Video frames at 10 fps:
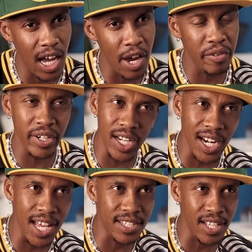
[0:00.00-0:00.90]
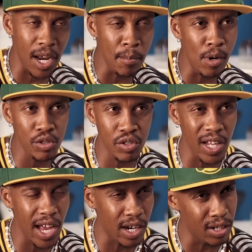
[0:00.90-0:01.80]
I realized that I'm
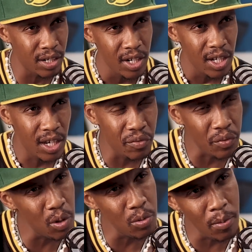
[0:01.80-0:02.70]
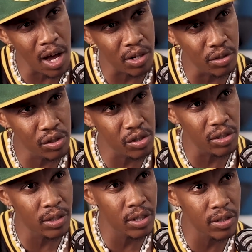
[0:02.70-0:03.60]
also like a, a role model
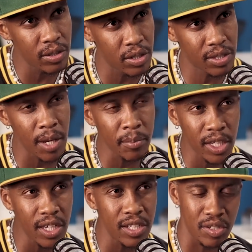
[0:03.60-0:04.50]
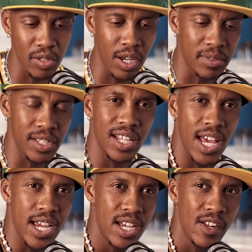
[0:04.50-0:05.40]
to, to, to some kids. You know what I'm saying?
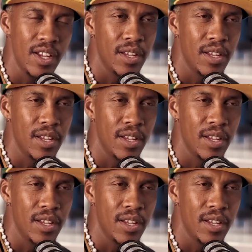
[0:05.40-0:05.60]
Like